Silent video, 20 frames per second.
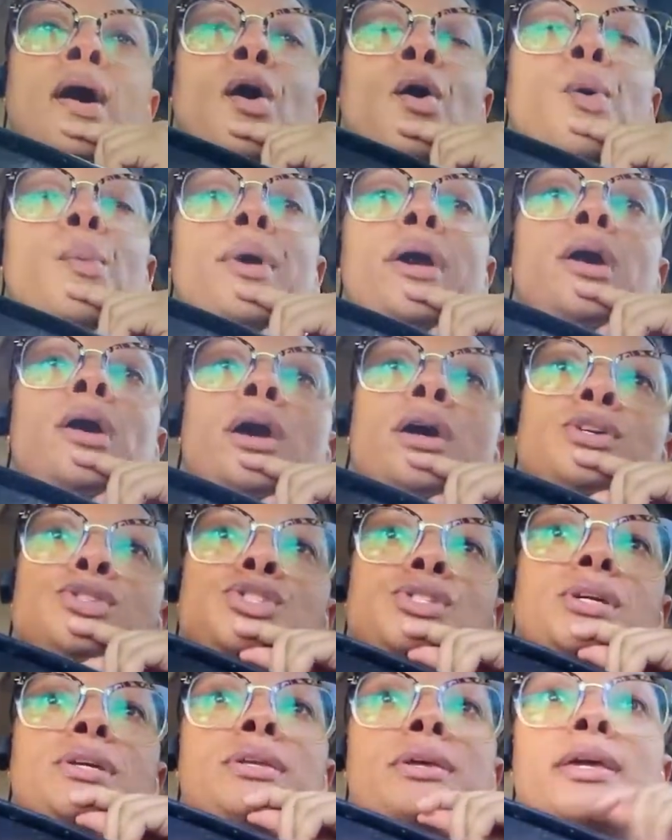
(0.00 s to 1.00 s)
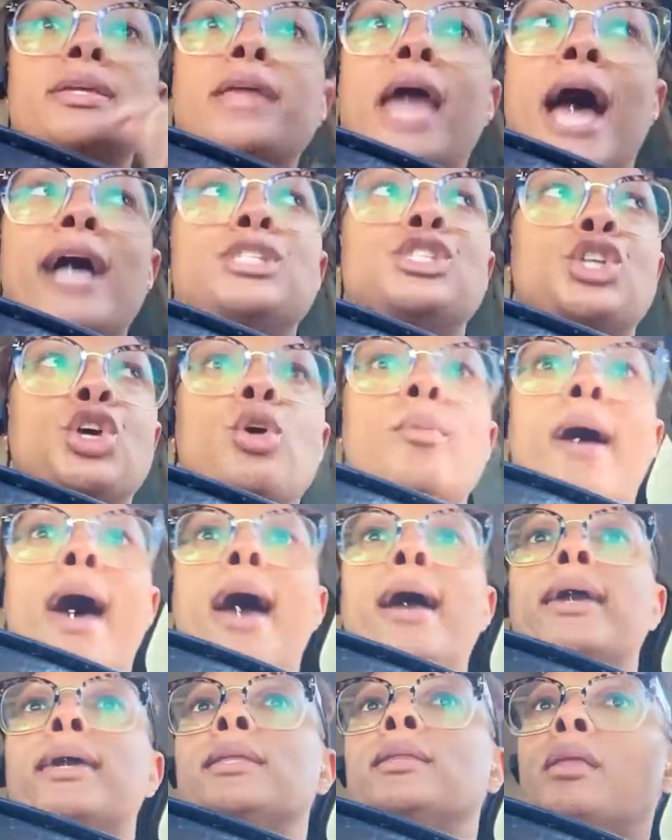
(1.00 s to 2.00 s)
Oh my gosh, and it has to go
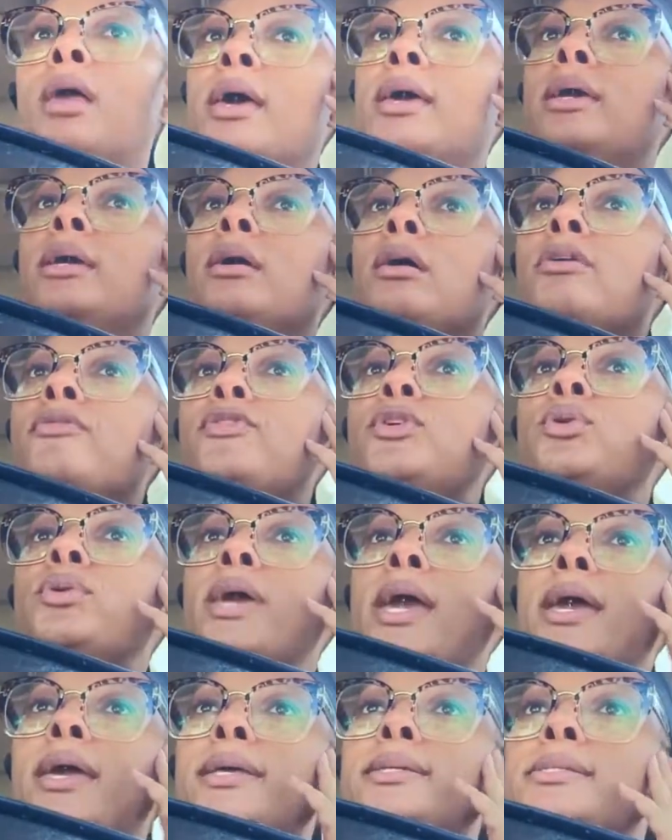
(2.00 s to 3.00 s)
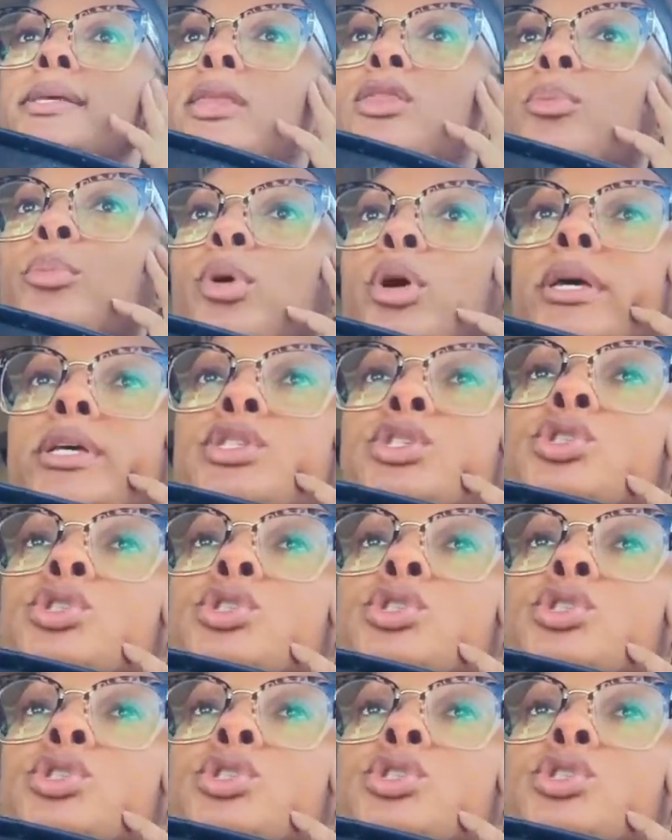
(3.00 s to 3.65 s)
back in like a few days, and the book is